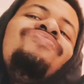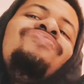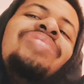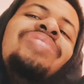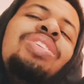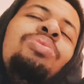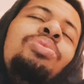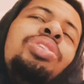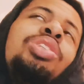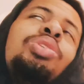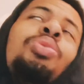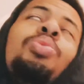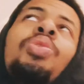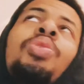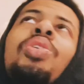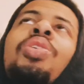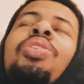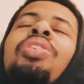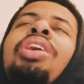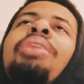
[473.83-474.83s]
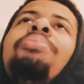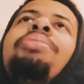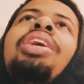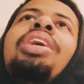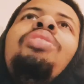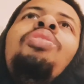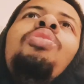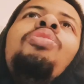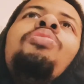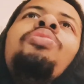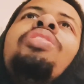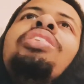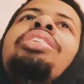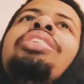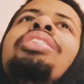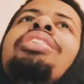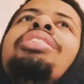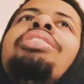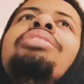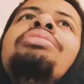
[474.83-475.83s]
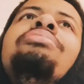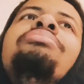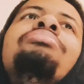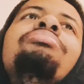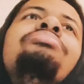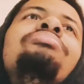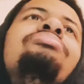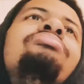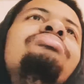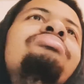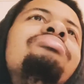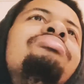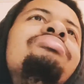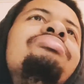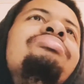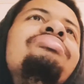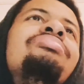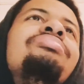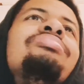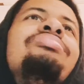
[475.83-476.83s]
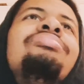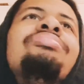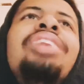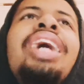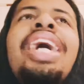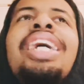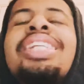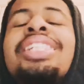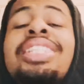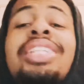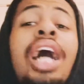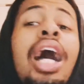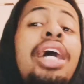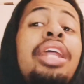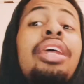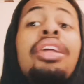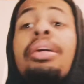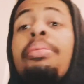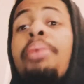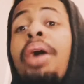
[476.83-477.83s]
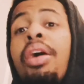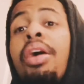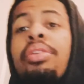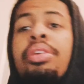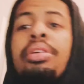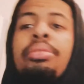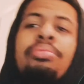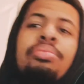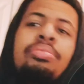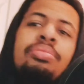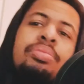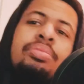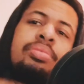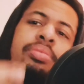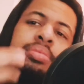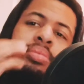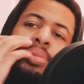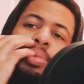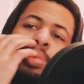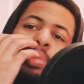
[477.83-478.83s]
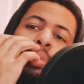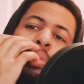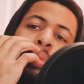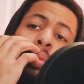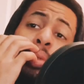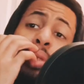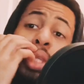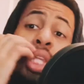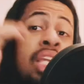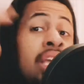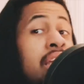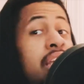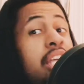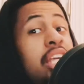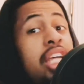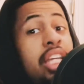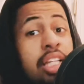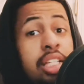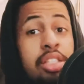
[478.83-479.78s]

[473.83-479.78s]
what's the word? I'm not overly excited about him. Keaton